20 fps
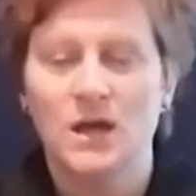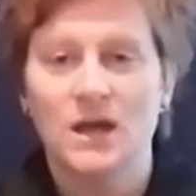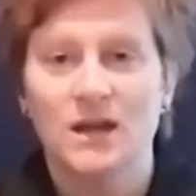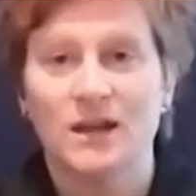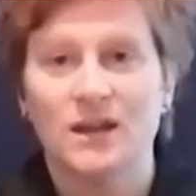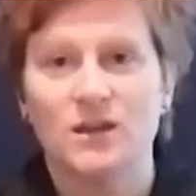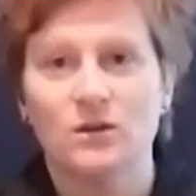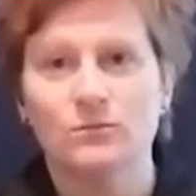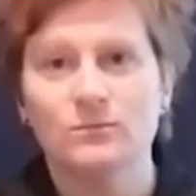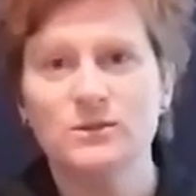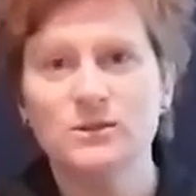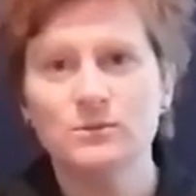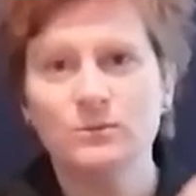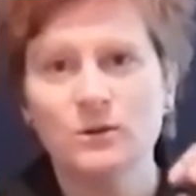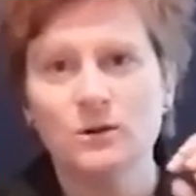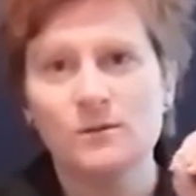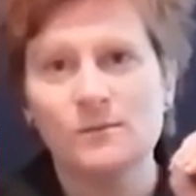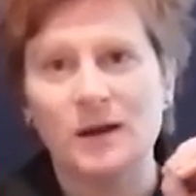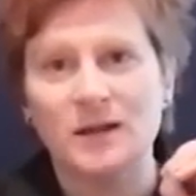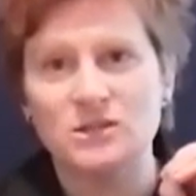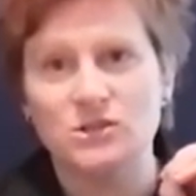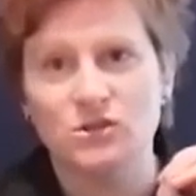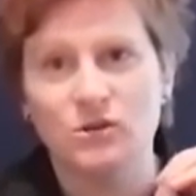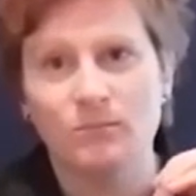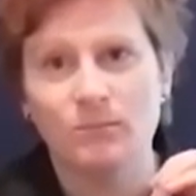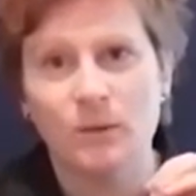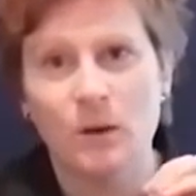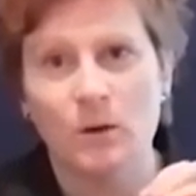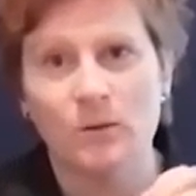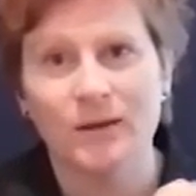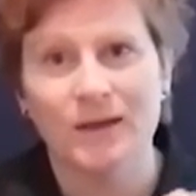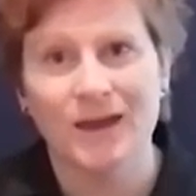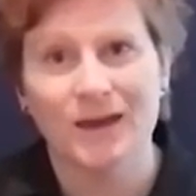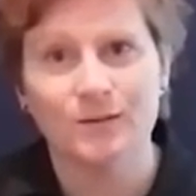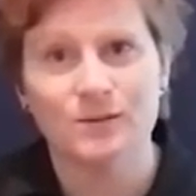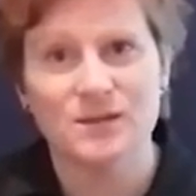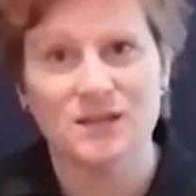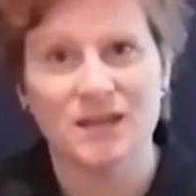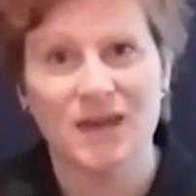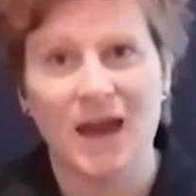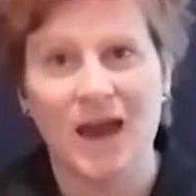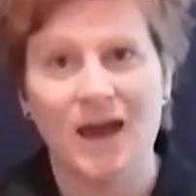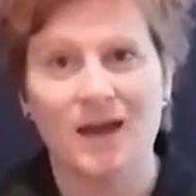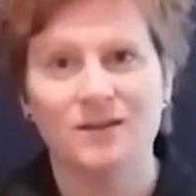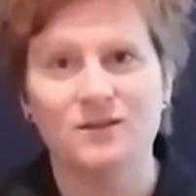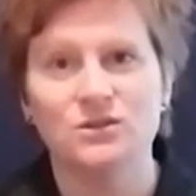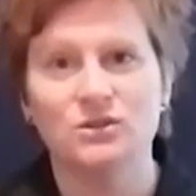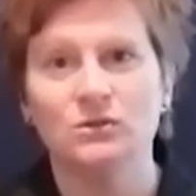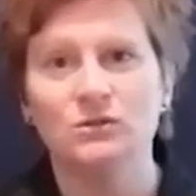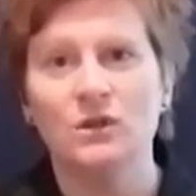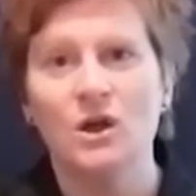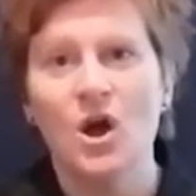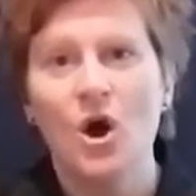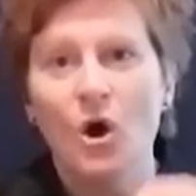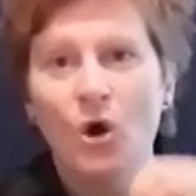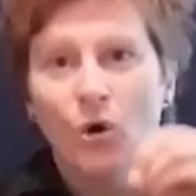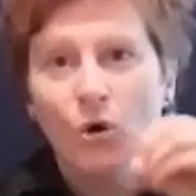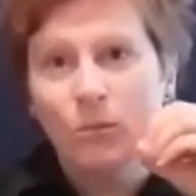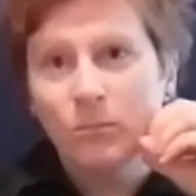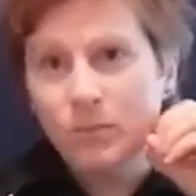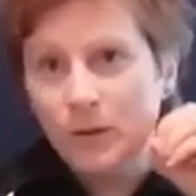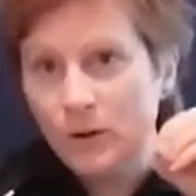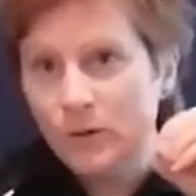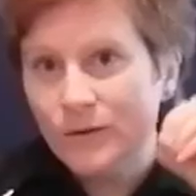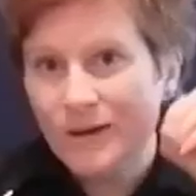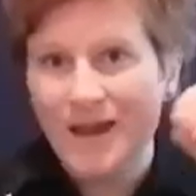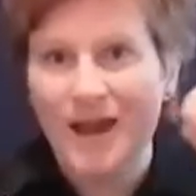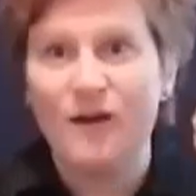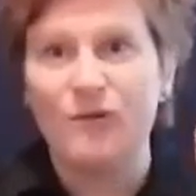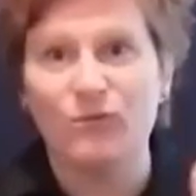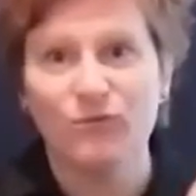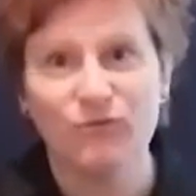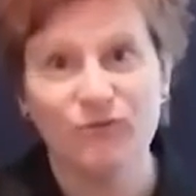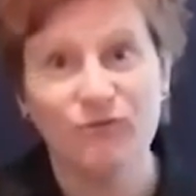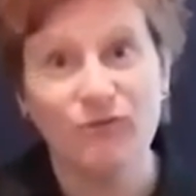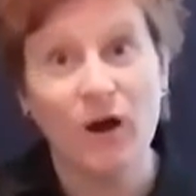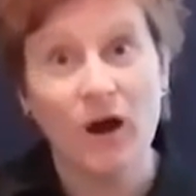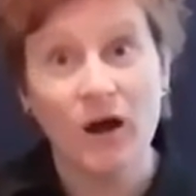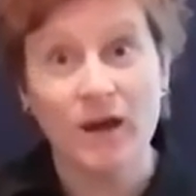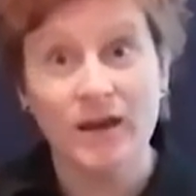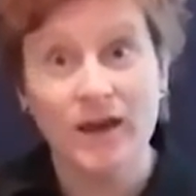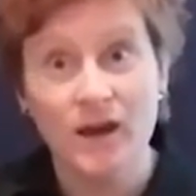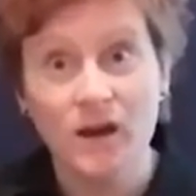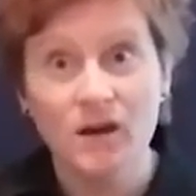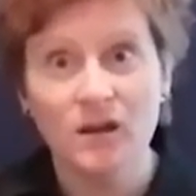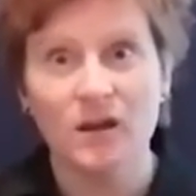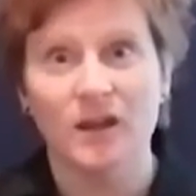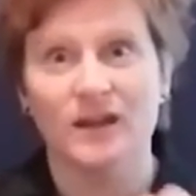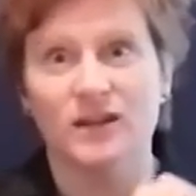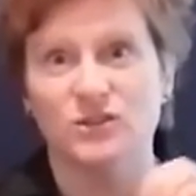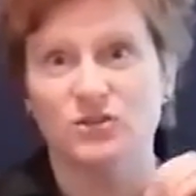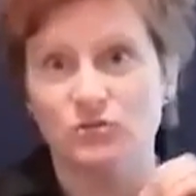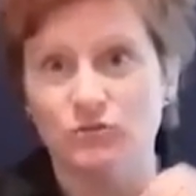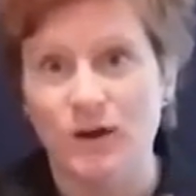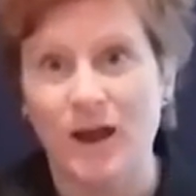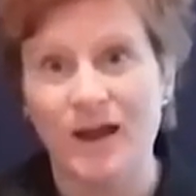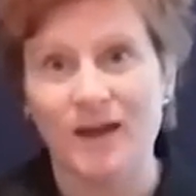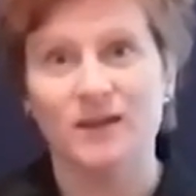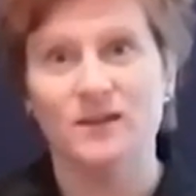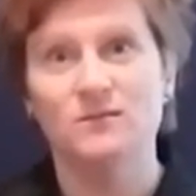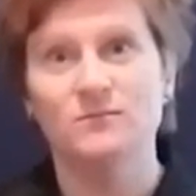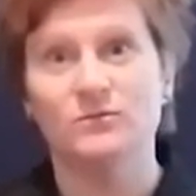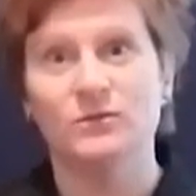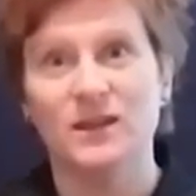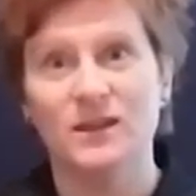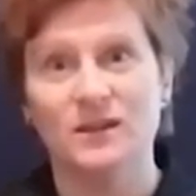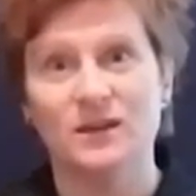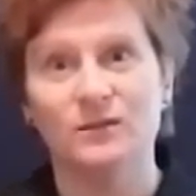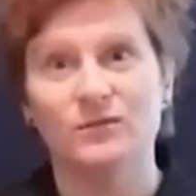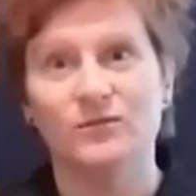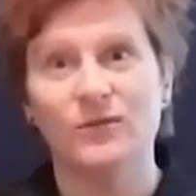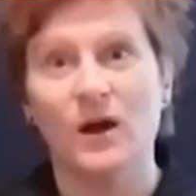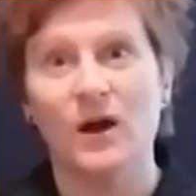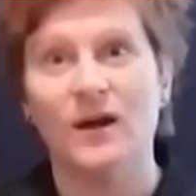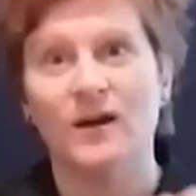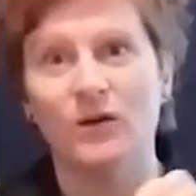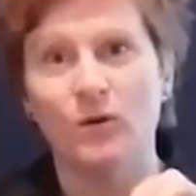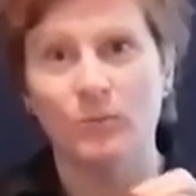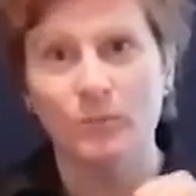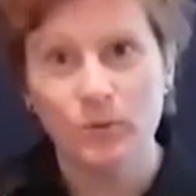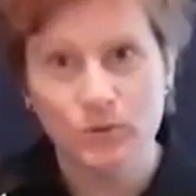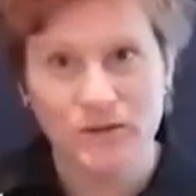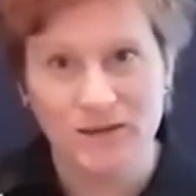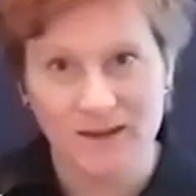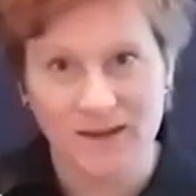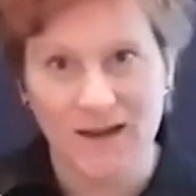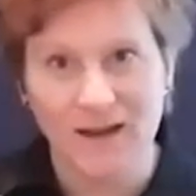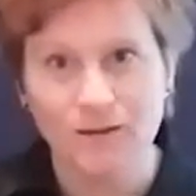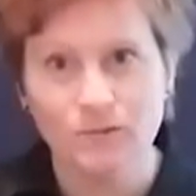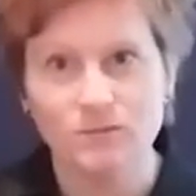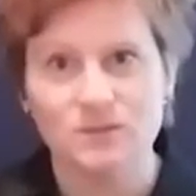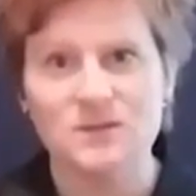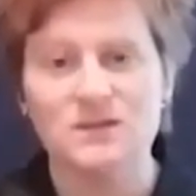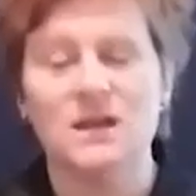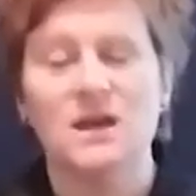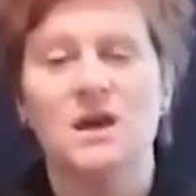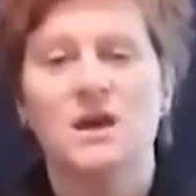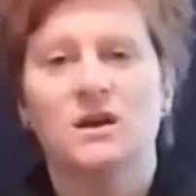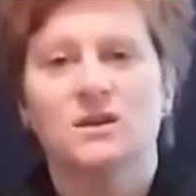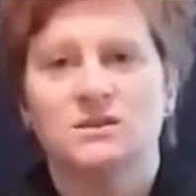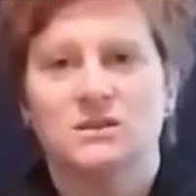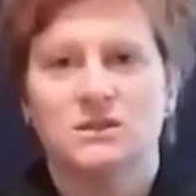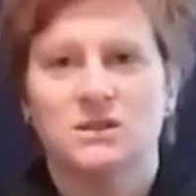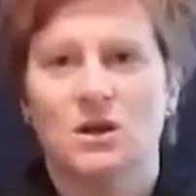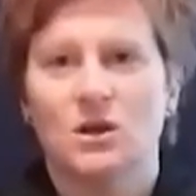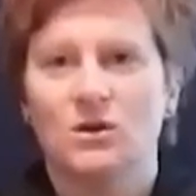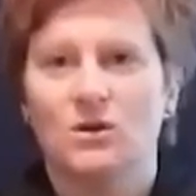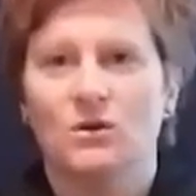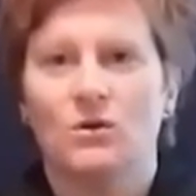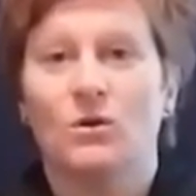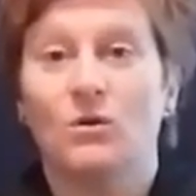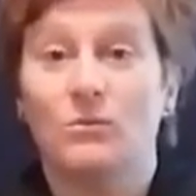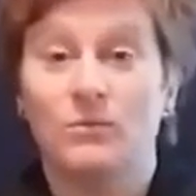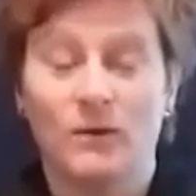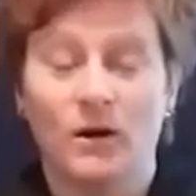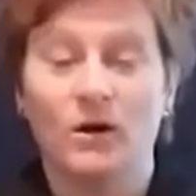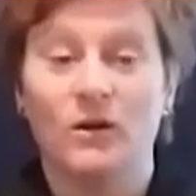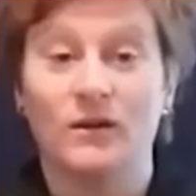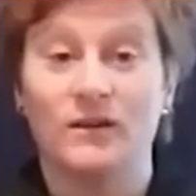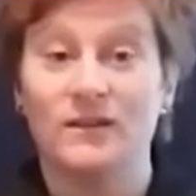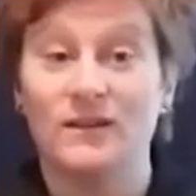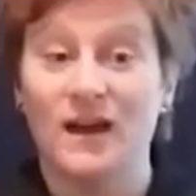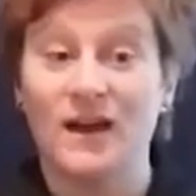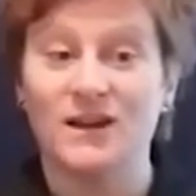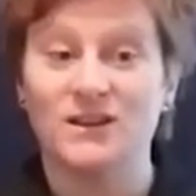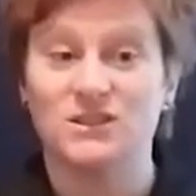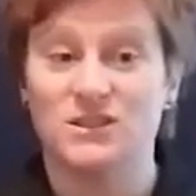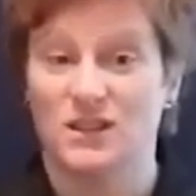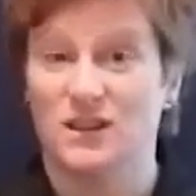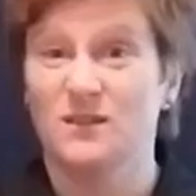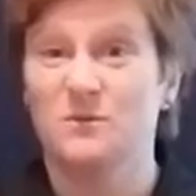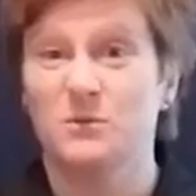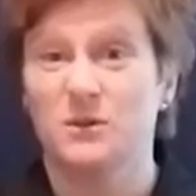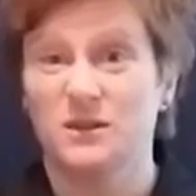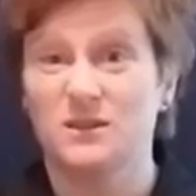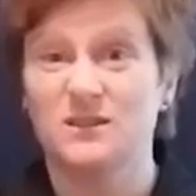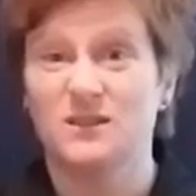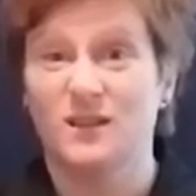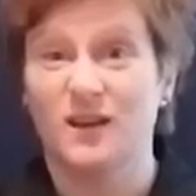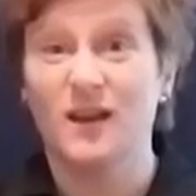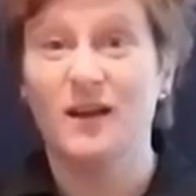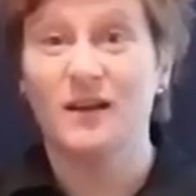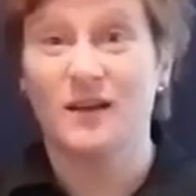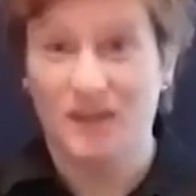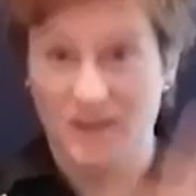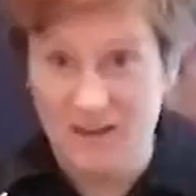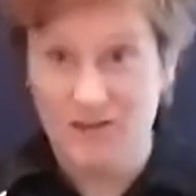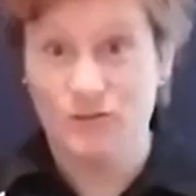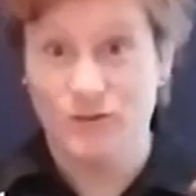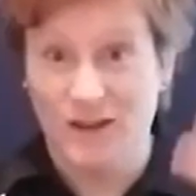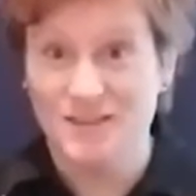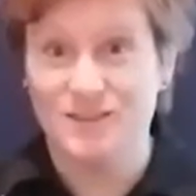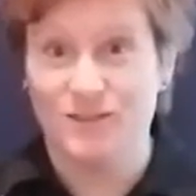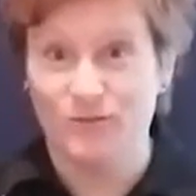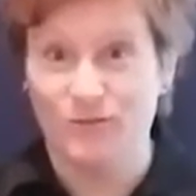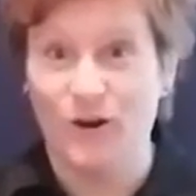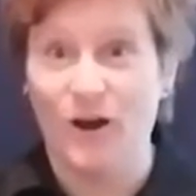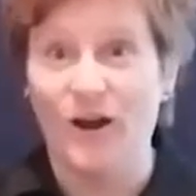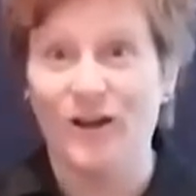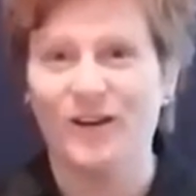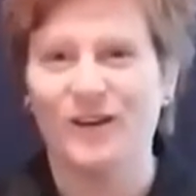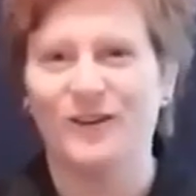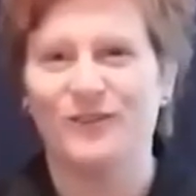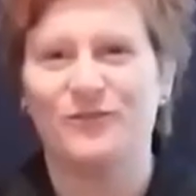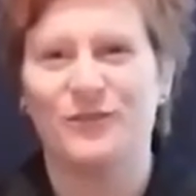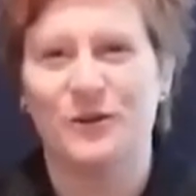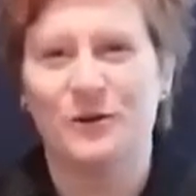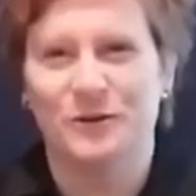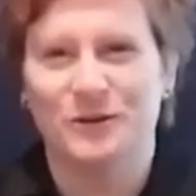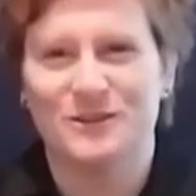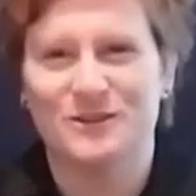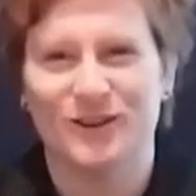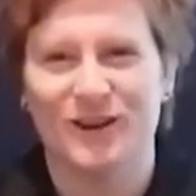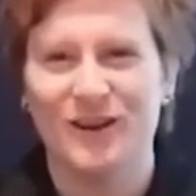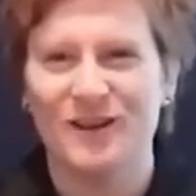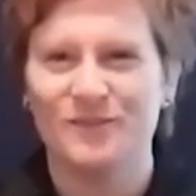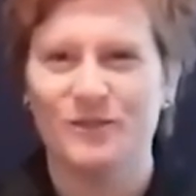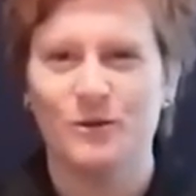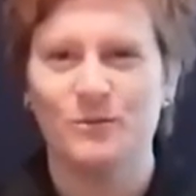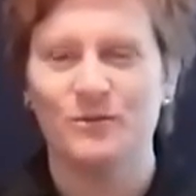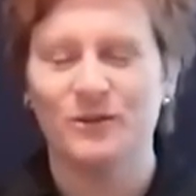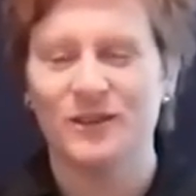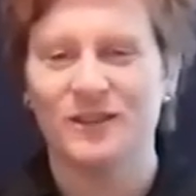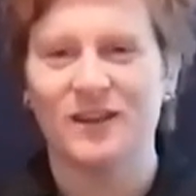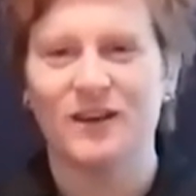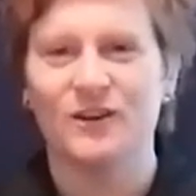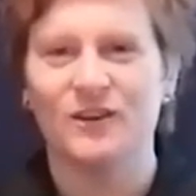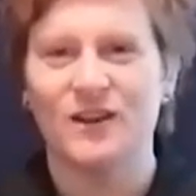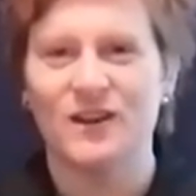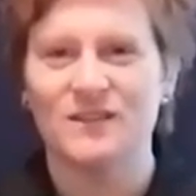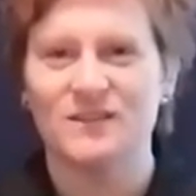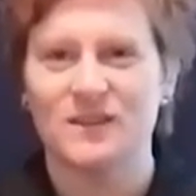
Now you almost want to imagine you're blowing out a candle or blowing out fire, like a dragon breathing fire, or put it out. So, and actually it would create a fire if you're breathing on it.